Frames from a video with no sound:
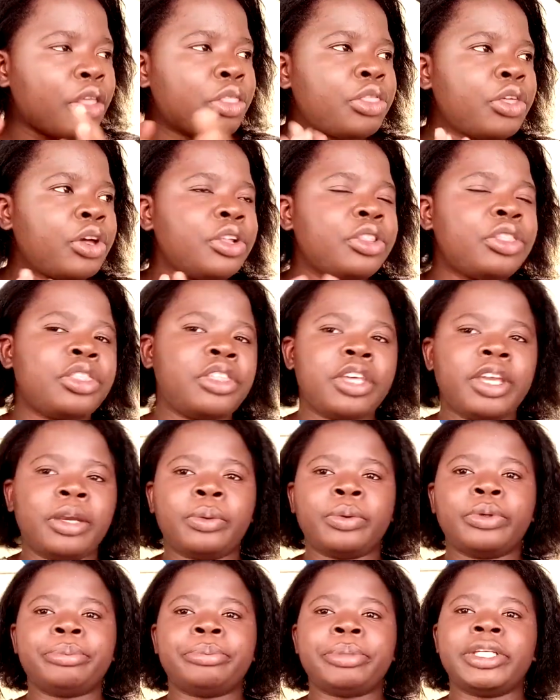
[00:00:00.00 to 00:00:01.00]
third
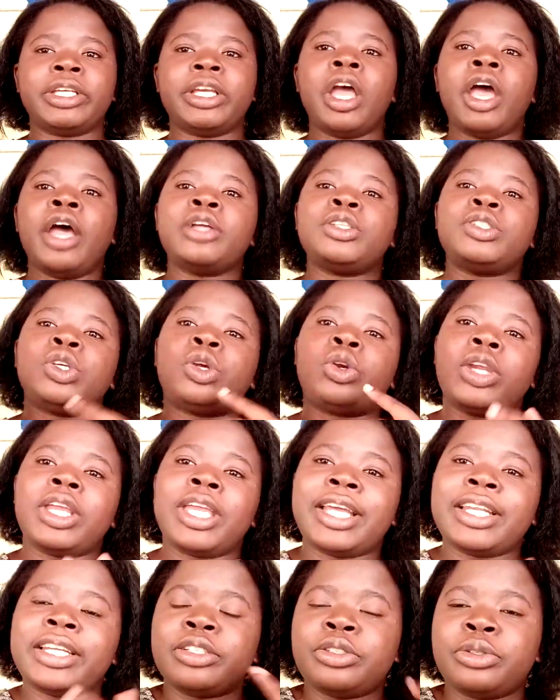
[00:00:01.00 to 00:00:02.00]
thing would be to
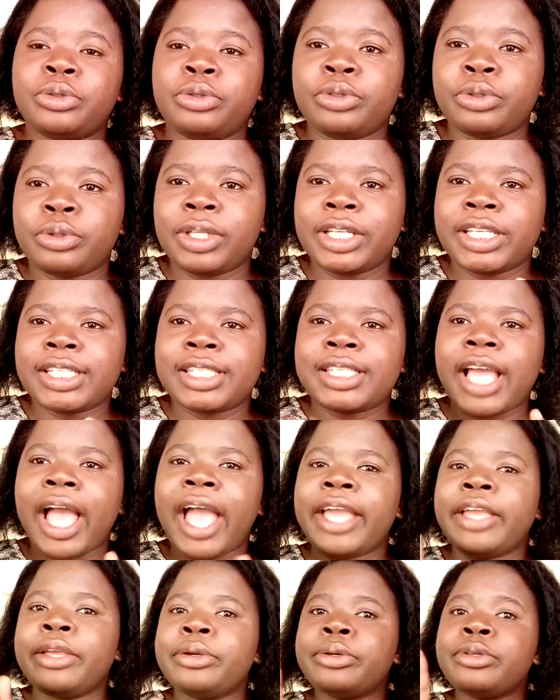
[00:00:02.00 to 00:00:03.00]
create a to-do list.
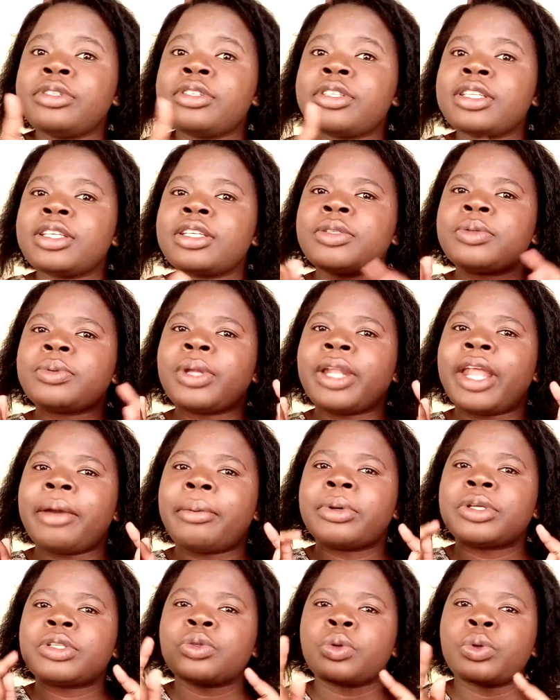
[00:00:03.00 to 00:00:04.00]
I used this when I
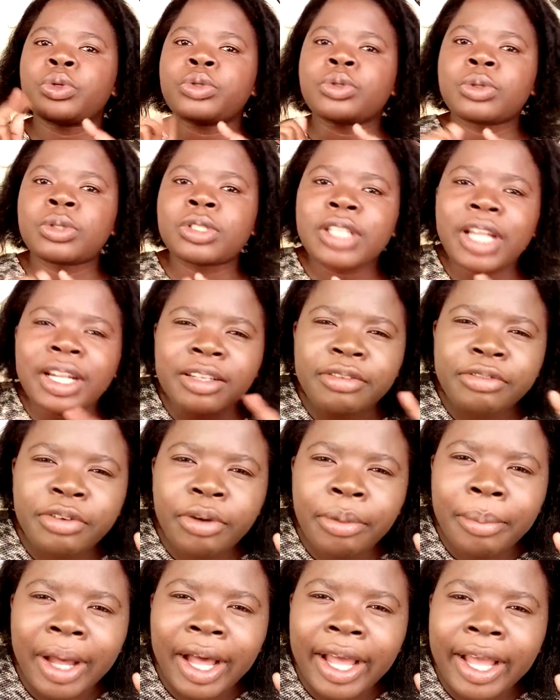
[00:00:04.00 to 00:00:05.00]
was also studying
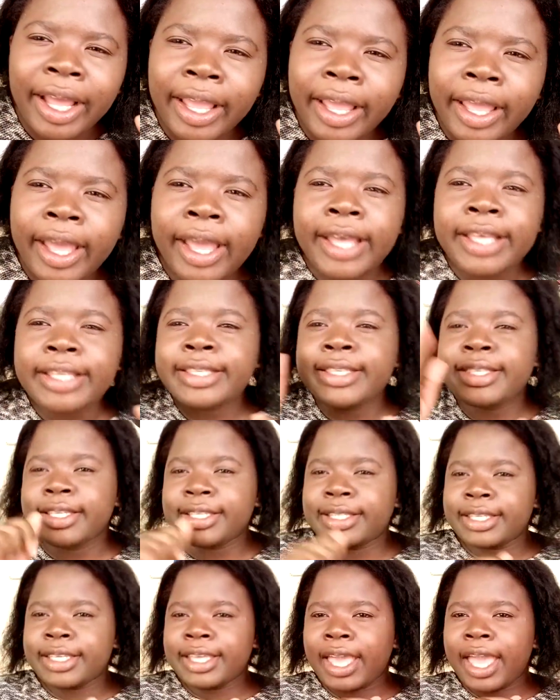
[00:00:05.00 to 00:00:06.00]
for my
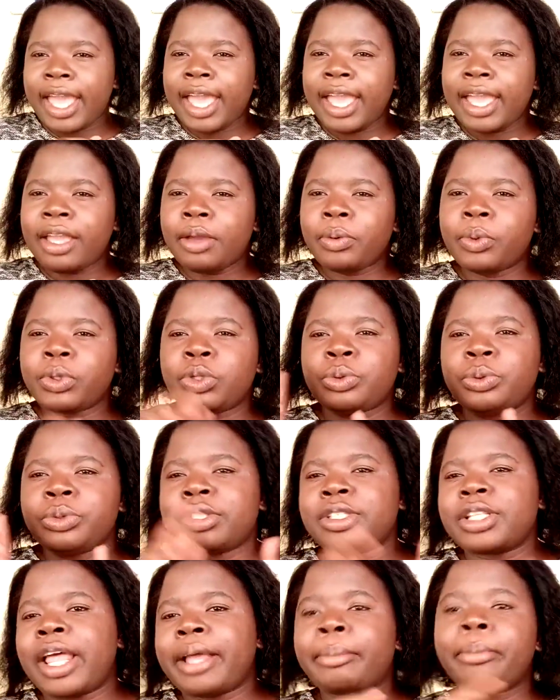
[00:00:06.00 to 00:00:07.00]
CTA, which
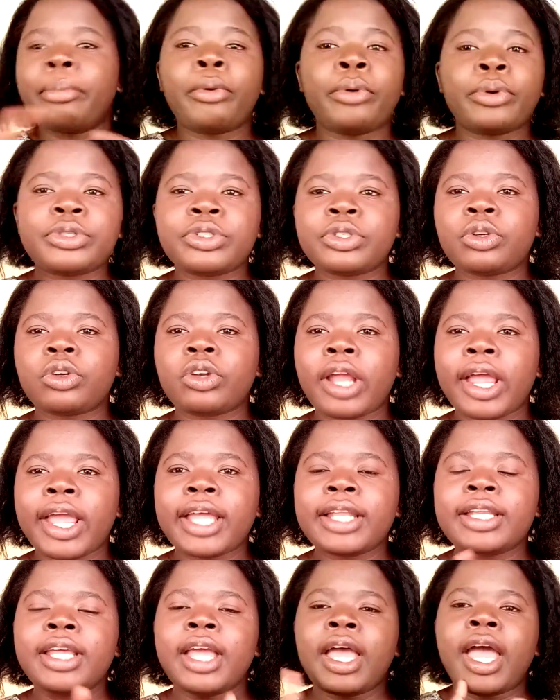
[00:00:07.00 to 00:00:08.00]
was like
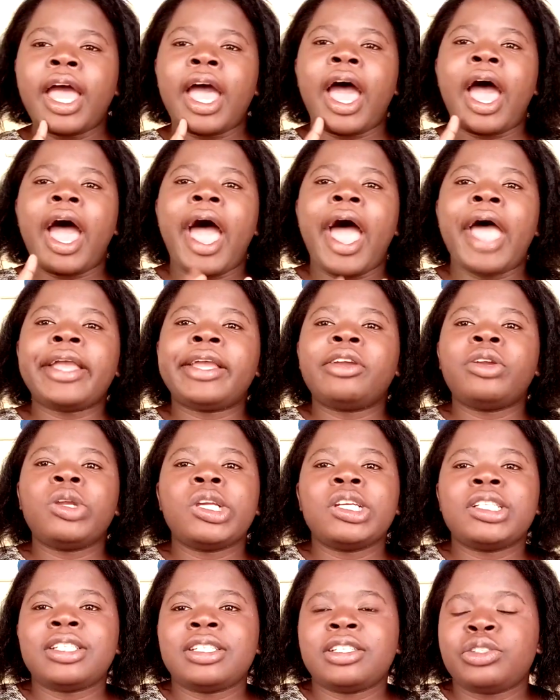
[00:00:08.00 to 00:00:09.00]
post-grad. I
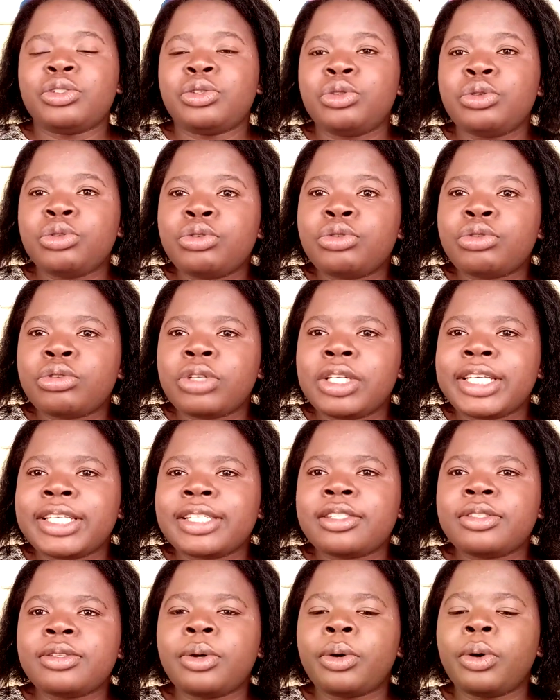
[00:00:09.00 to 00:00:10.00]
created a to-do
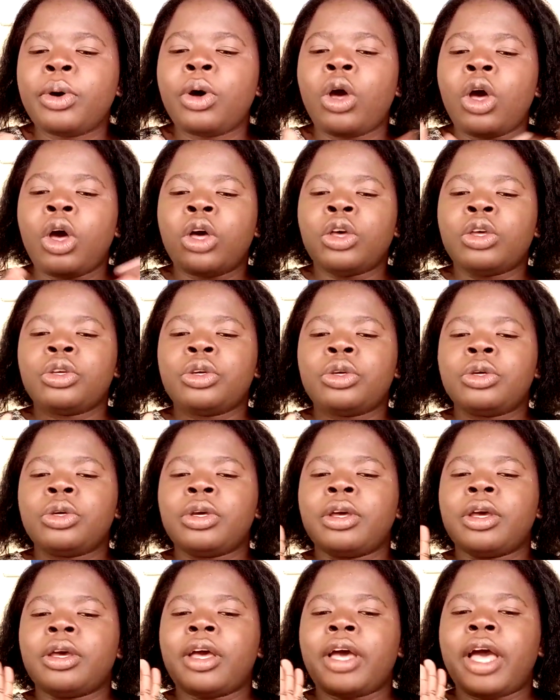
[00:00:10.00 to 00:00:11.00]
list. So
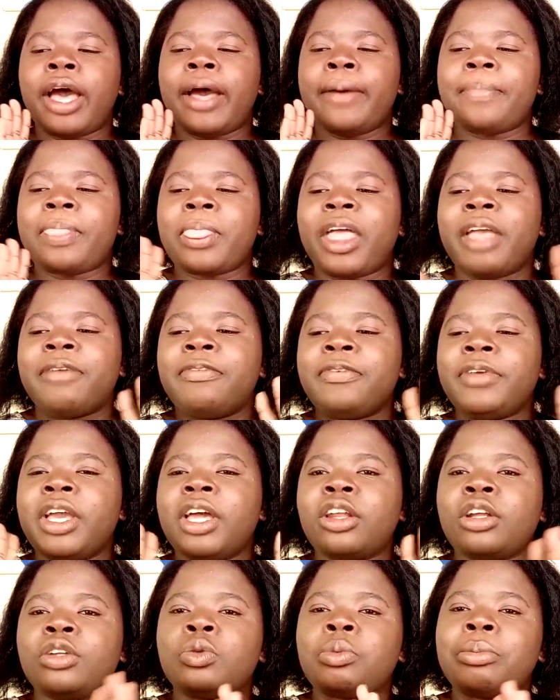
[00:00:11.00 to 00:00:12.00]
I
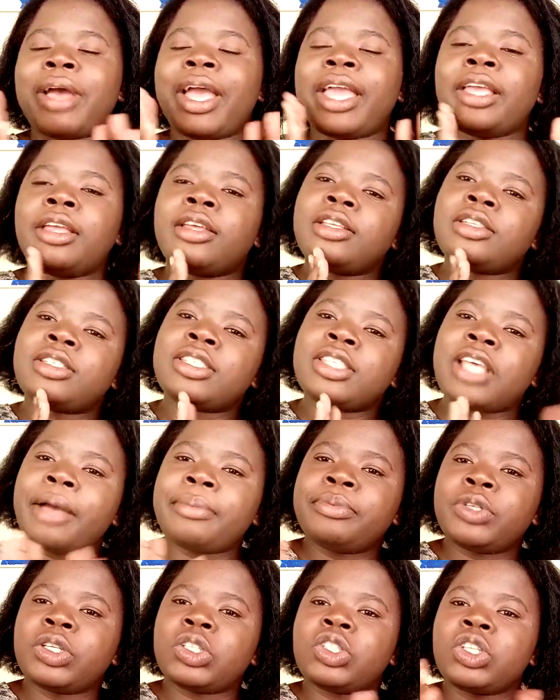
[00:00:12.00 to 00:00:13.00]
figured out my
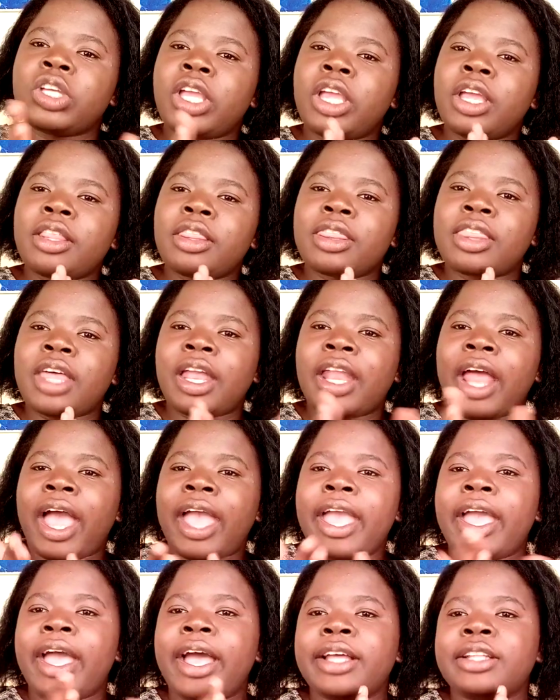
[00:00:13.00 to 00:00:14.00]
subject that
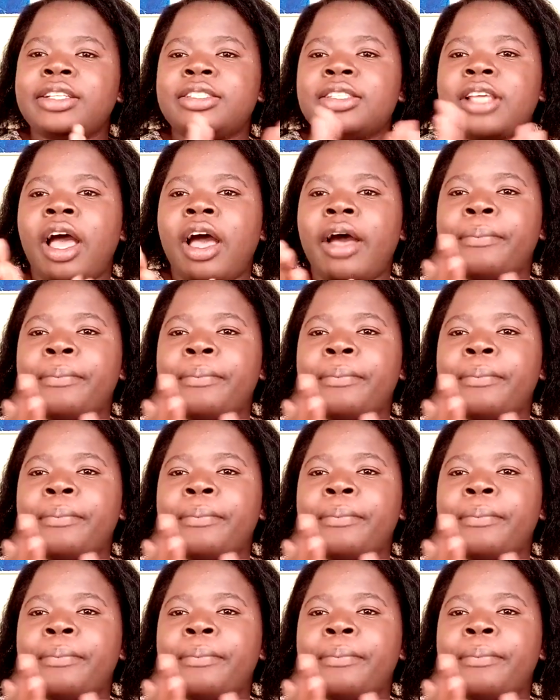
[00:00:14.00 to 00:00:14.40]
I had,